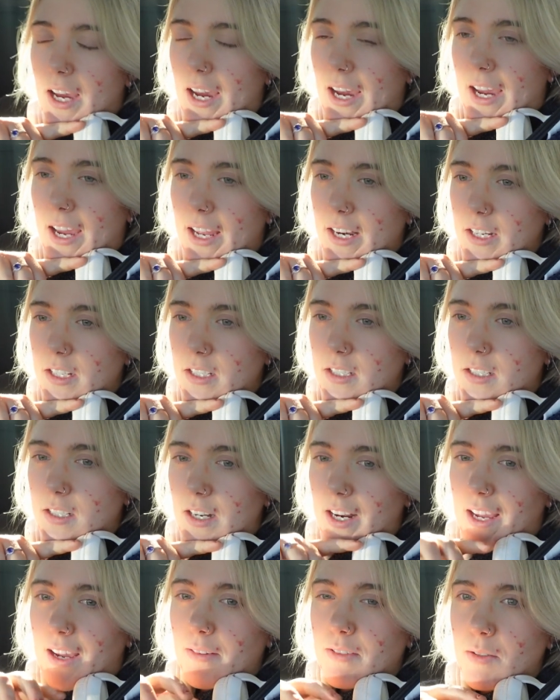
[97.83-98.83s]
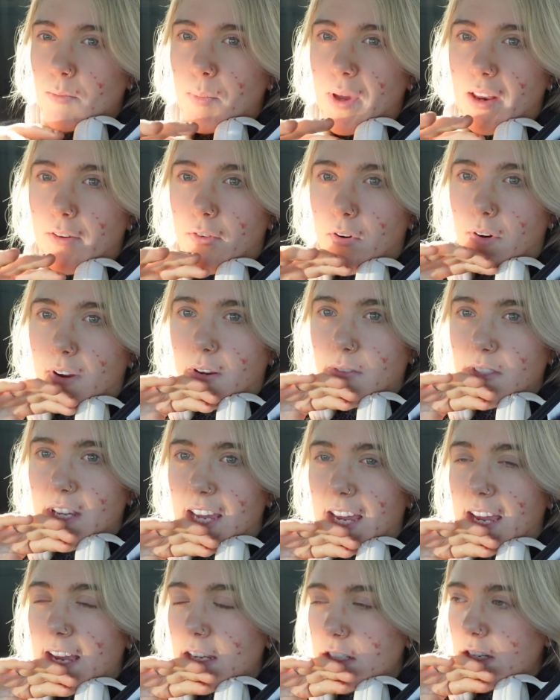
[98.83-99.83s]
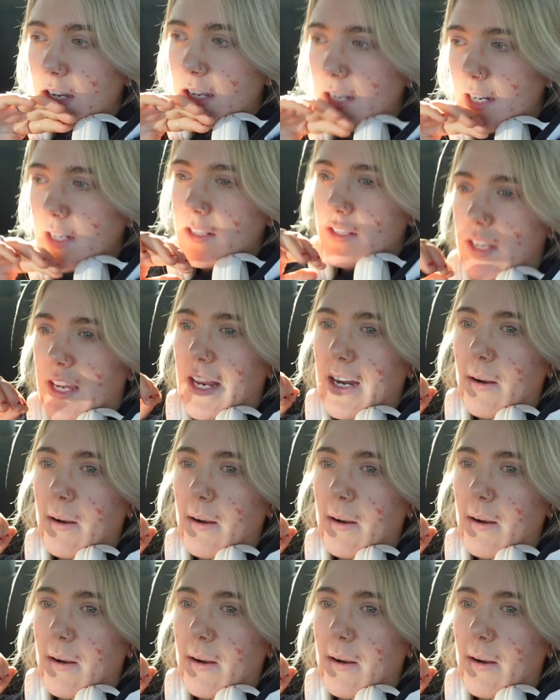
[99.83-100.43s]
and like I was in bed for around 8 and